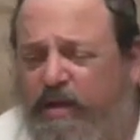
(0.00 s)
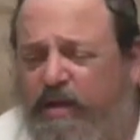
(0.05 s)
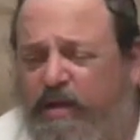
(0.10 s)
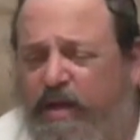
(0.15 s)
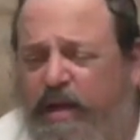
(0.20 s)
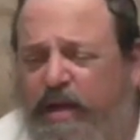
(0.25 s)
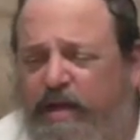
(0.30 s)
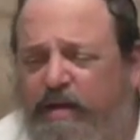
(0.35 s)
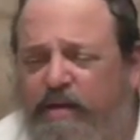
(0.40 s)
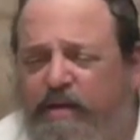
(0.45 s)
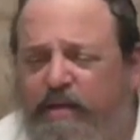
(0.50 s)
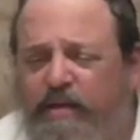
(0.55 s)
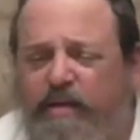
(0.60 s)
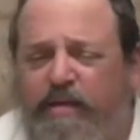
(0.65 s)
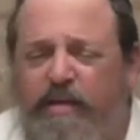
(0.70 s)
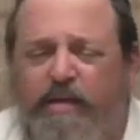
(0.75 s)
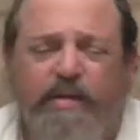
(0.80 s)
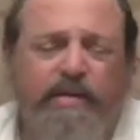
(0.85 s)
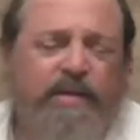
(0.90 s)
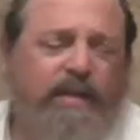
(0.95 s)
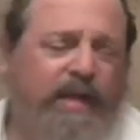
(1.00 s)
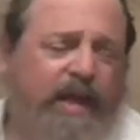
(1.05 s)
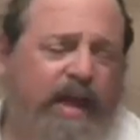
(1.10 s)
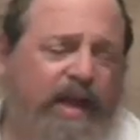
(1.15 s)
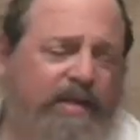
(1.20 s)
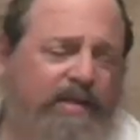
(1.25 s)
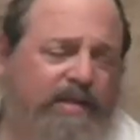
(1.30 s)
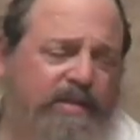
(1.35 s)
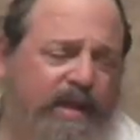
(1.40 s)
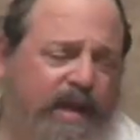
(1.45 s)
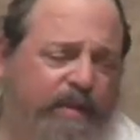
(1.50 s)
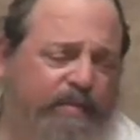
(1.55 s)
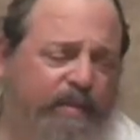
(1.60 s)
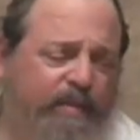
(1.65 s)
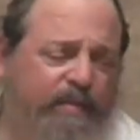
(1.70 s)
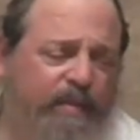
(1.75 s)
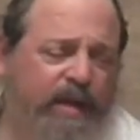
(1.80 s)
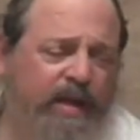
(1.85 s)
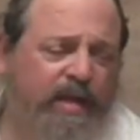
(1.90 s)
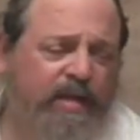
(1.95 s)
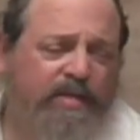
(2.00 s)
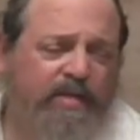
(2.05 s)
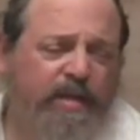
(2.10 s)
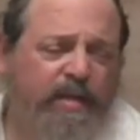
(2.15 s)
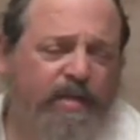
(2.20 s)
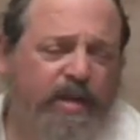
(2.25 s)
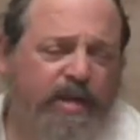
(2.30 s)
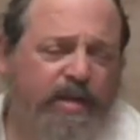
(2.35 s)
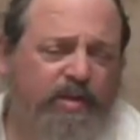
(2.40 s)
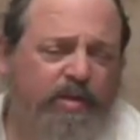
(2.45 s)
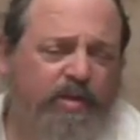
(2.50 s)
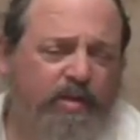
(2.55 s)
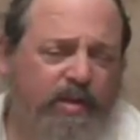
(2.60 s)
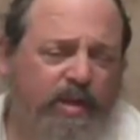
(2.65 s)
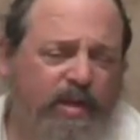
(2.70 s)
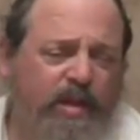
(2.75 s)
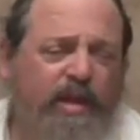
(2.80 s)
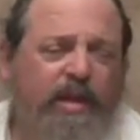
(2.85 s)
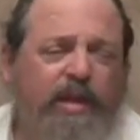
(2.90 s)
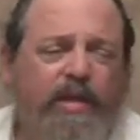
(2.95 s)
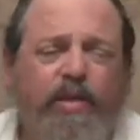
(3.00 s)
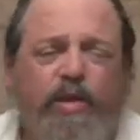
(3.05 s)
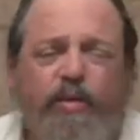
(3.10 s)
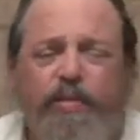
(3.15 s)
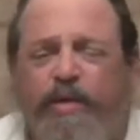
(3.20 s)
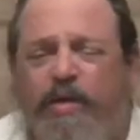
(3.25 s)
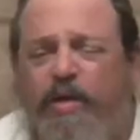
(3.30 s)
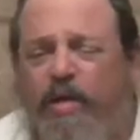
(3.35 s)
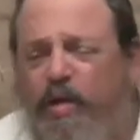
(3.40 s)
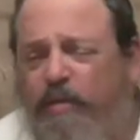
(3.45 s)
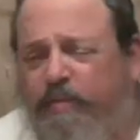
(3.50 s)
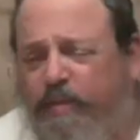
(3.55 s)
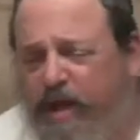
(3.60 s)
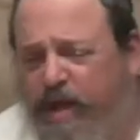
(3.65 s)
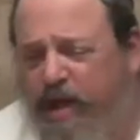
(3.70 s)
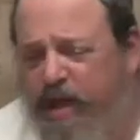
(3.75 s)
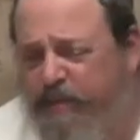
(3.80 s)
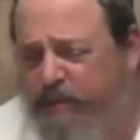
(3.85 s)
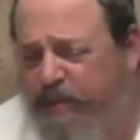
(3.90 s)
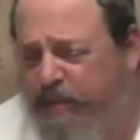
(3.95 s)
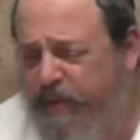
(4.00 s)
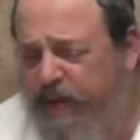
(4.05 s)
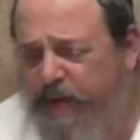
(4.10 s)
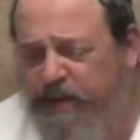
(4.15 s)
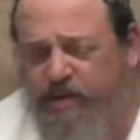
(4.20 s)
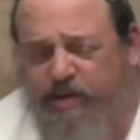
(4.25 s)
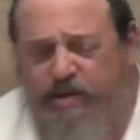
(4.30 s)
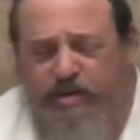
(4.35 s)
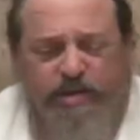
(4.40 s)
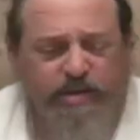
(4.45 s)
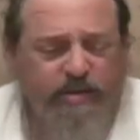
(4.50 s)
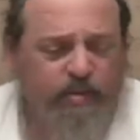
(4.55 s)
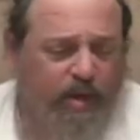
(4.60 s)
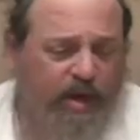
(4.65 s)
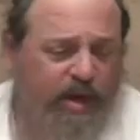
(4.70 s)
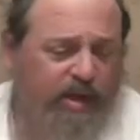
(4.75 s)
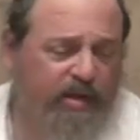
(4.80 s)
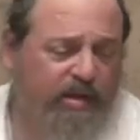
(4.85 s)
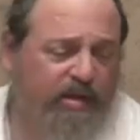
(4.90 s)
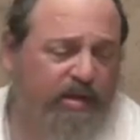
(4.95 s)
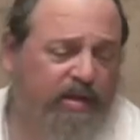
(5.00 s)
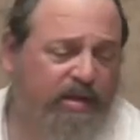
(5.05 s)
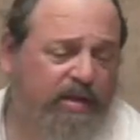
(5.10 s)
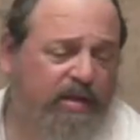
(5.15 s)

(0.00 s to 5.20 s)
that is the last step in making something into a kli could be called makeh b'patish as well.